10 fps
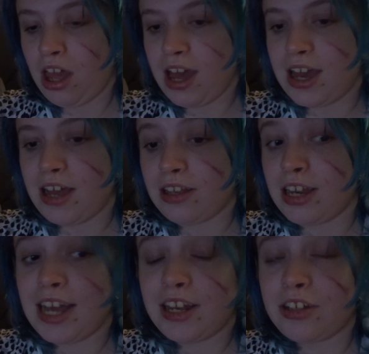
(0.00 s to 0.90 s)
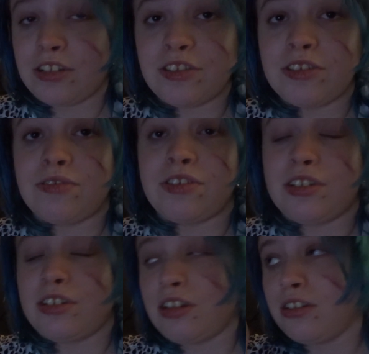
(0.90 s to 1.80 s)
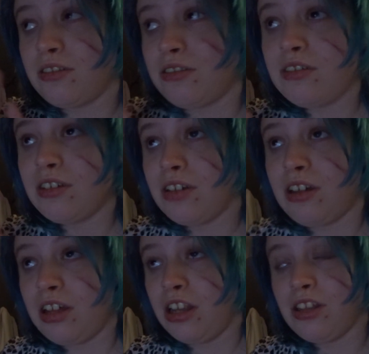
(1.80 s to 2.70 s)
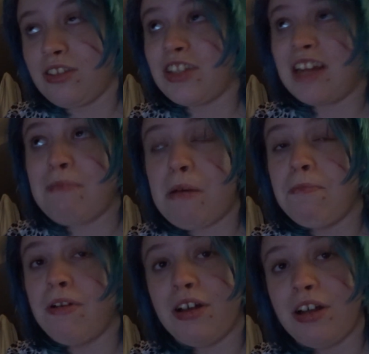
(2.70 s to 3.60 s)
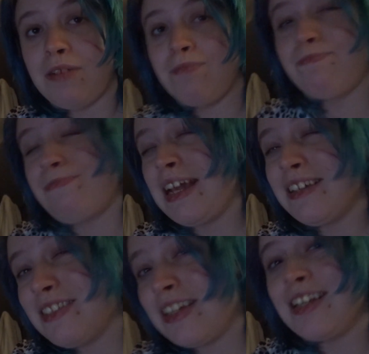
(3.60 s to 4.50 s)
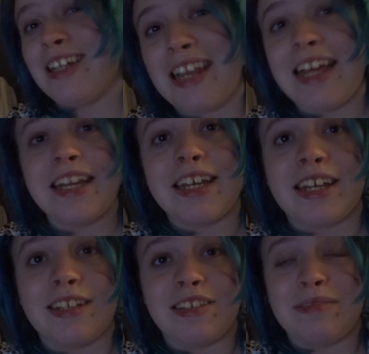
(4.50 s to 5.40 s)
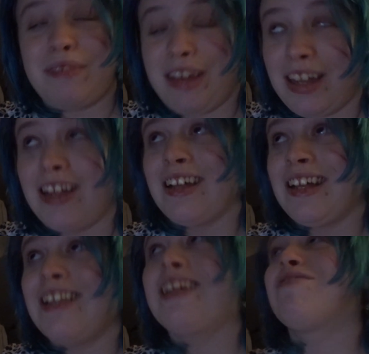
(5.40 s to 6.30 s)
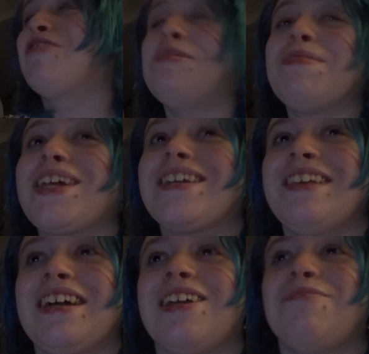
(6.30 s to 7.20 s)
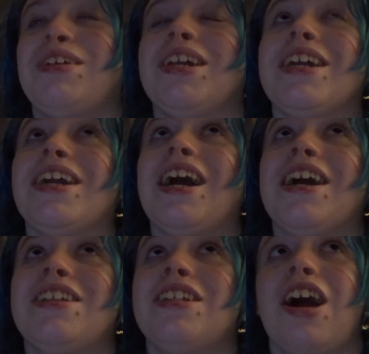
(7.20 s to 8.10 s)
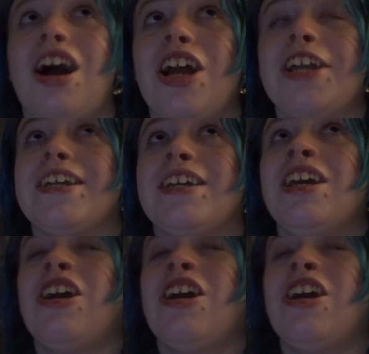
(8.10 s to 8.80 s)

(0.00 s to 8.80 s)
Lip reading: and I had a consultant and another staff member basically laying into me, like vividly attacking me, and I